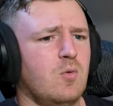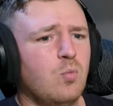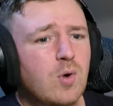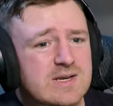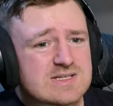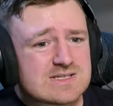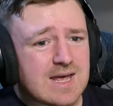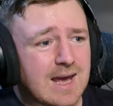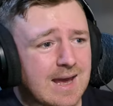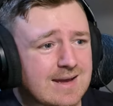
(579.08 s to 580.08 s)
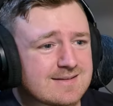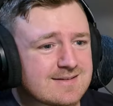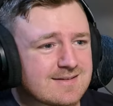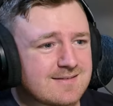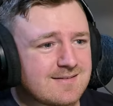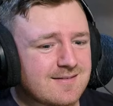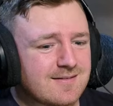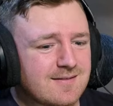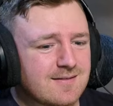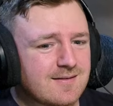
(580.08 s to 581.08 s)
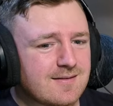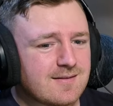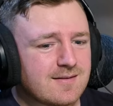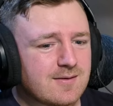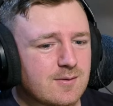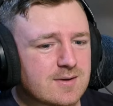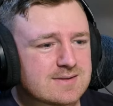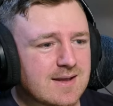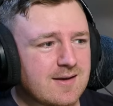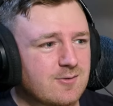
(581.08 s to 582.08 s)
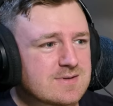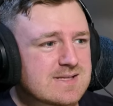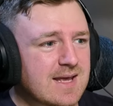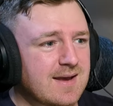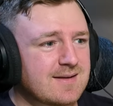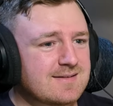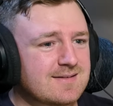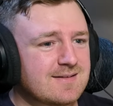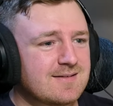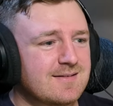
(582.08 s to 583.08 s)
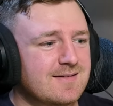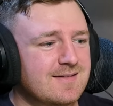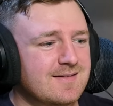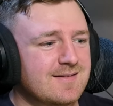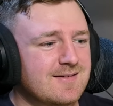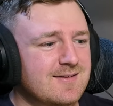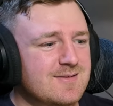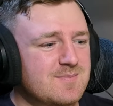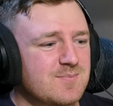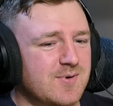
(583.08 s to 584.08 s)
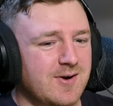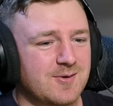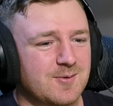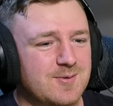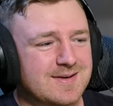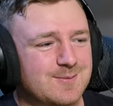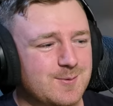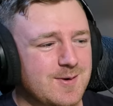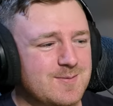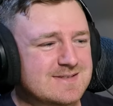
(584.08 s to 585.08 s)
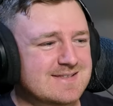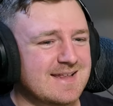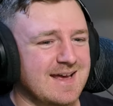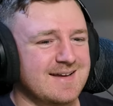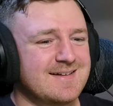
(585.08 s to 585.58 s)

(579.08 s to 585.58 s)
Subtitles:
What is that? What the hell was that? Bro, what was that?